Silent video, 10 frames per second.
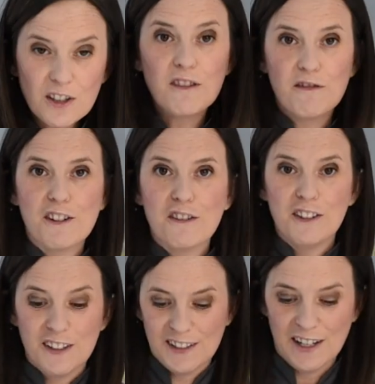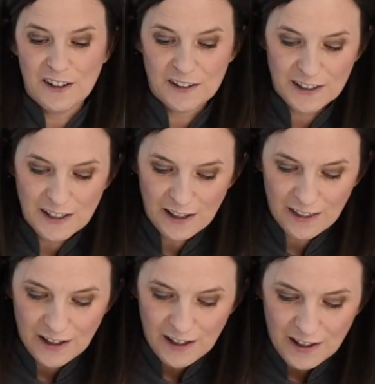reveal the design underneath.
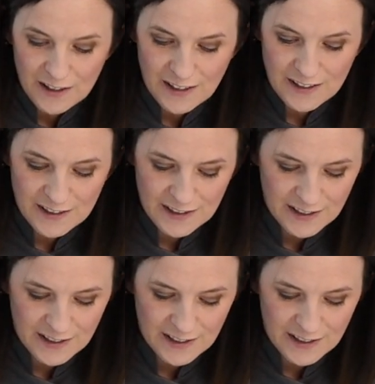So this is the